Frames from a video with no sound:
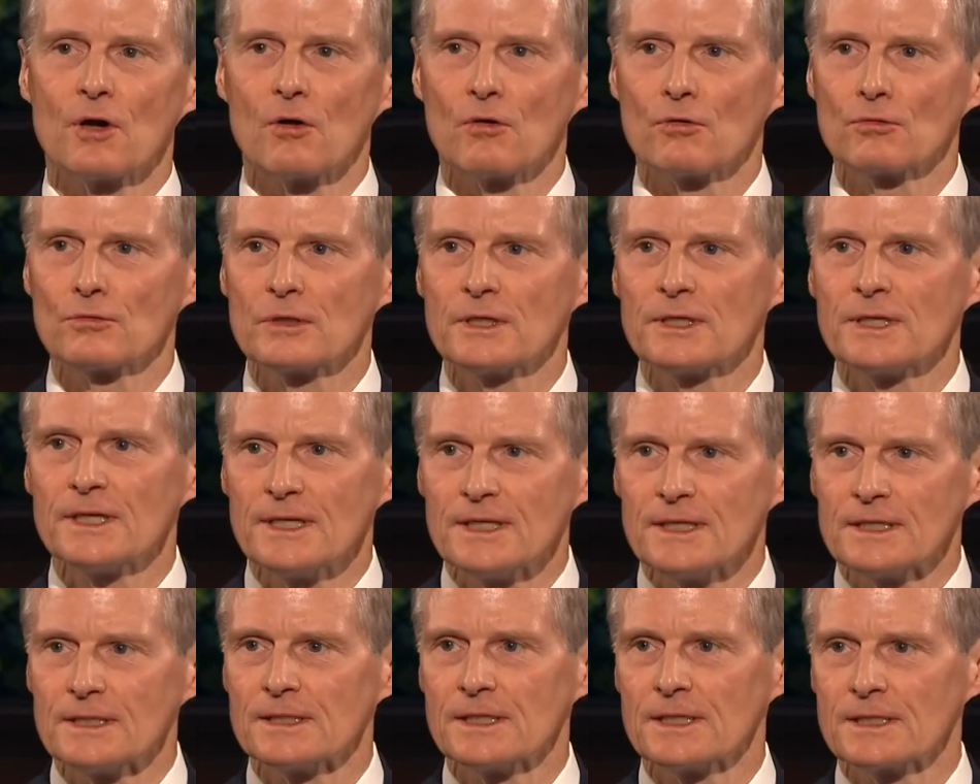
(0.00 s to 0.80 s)
only
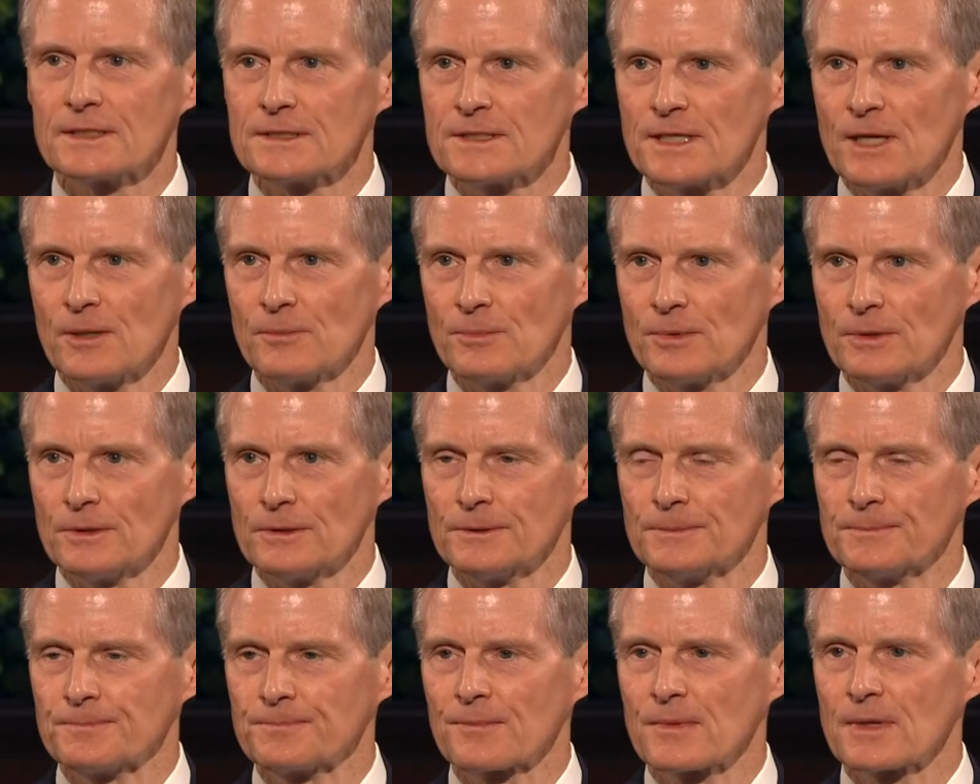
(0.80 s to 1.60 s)
in a
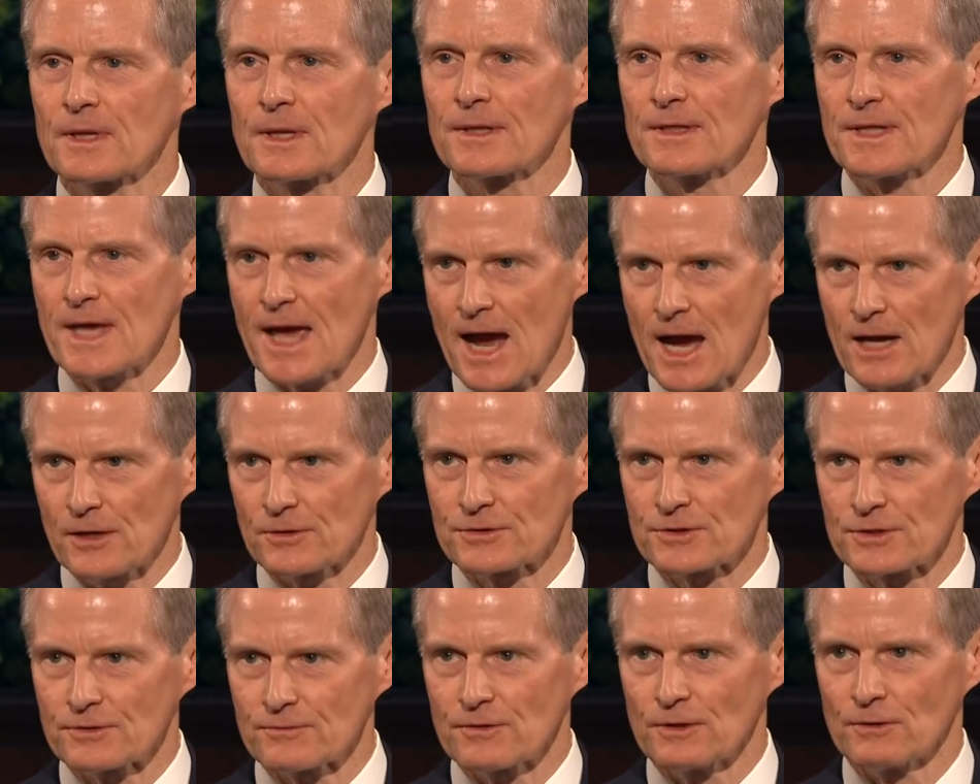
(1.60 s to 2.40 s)
temple, the
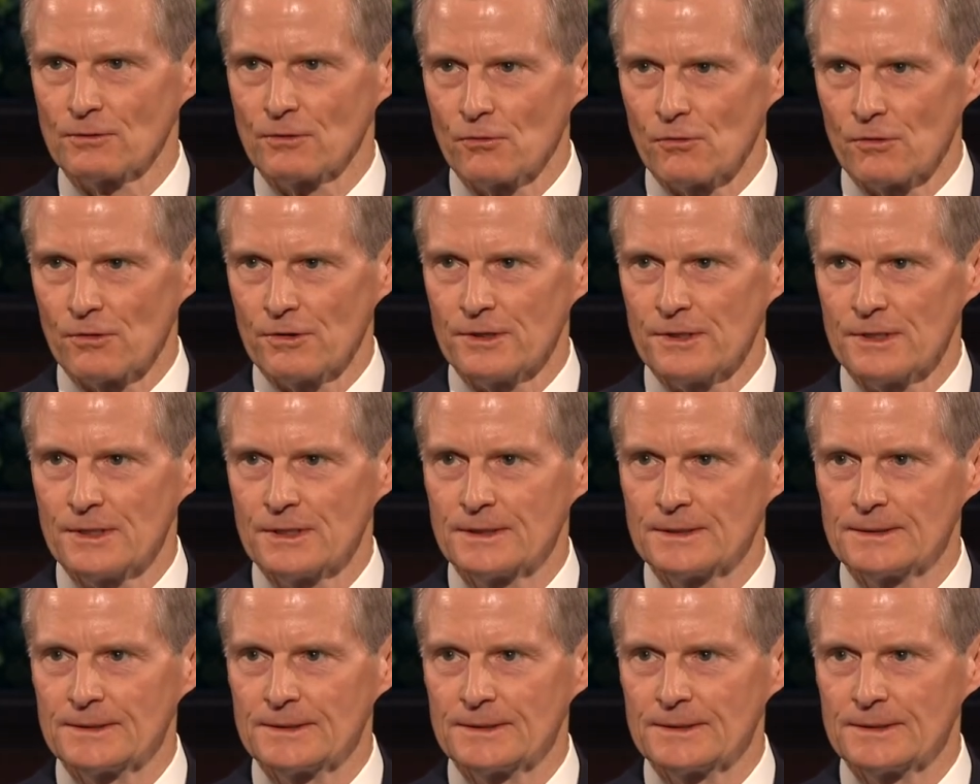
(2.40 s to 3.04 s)
house of the Lord.